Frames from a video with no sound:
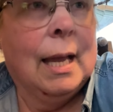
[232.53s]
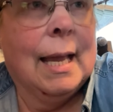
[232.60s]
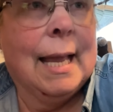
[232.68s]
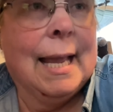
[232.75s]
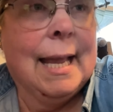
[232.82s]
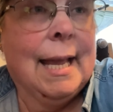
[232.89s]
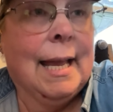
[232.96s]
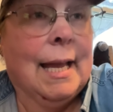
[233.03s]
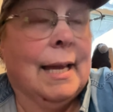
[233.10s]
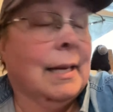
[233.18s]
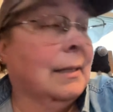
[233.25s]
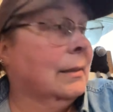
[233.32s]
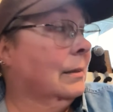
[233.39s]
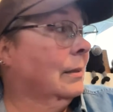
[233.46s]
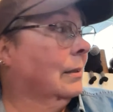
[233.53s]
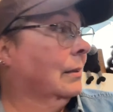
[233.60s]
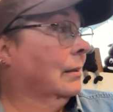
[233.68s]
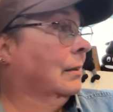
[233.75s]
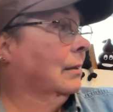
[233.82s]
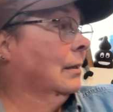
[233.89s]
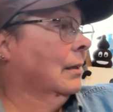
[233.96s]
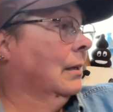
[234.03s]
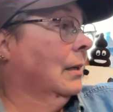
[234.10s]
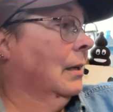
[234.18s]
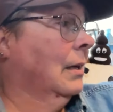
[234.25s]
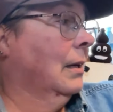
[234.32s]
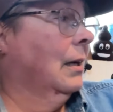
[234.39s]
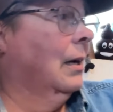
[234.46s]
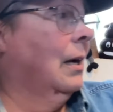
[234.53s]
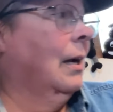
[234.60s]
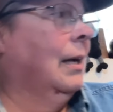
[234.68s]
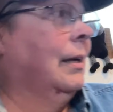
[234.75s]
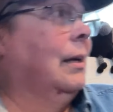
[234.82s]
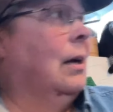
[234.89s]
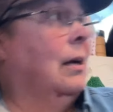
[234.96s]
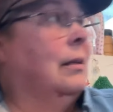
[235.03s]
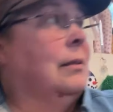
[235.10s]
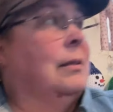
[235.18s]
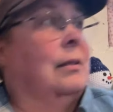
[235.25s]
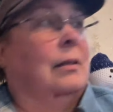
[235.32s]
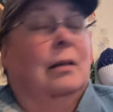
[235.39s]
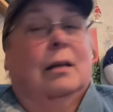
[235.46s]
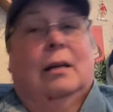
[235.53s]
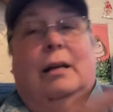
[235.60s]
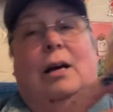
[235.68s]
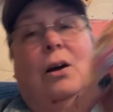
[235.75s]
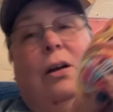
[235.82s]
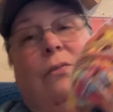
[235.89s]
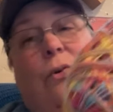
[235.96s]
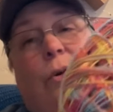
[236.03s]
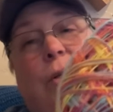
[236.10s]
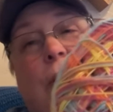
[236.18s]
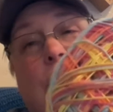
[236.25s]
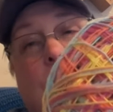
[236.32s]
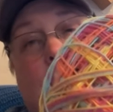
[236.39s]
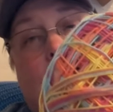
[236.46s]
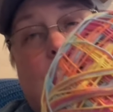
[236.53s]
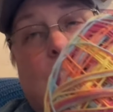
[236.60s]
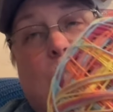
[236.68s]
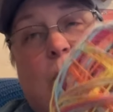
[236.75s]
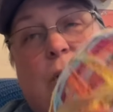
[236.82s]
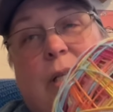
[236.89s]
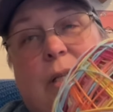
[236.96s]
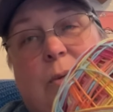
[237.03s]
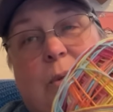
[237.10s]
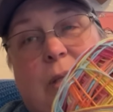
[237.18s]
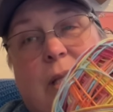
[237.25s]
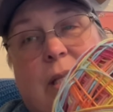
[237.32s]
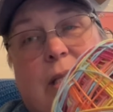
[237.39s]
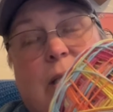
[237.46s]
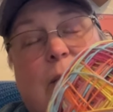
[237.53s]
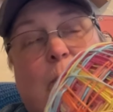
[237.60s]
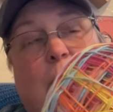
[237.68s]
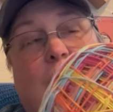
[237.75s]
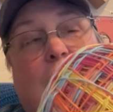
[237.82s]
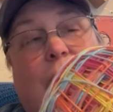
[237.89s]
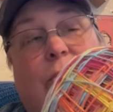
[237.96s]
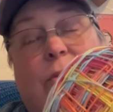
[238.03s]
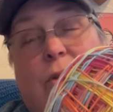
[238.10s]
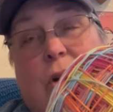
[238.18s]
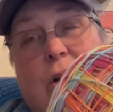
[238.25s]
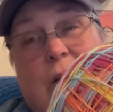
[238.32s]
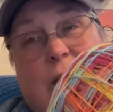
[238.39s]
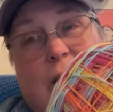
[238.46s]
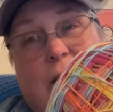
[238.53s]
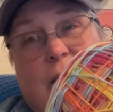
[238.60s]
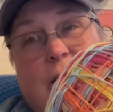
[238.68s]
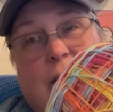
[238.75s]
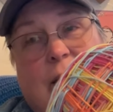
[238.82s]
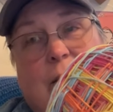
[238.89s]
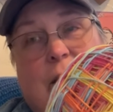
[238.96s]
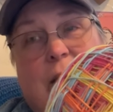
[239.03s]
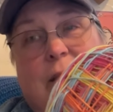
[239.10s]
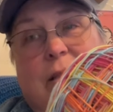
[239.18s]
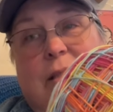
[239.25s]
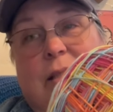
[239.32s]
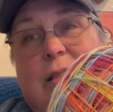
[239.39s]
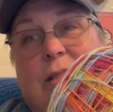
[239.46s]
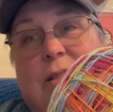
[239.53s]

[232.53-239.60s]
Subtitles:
And I got, now I've already started working with this, but I frogged it because it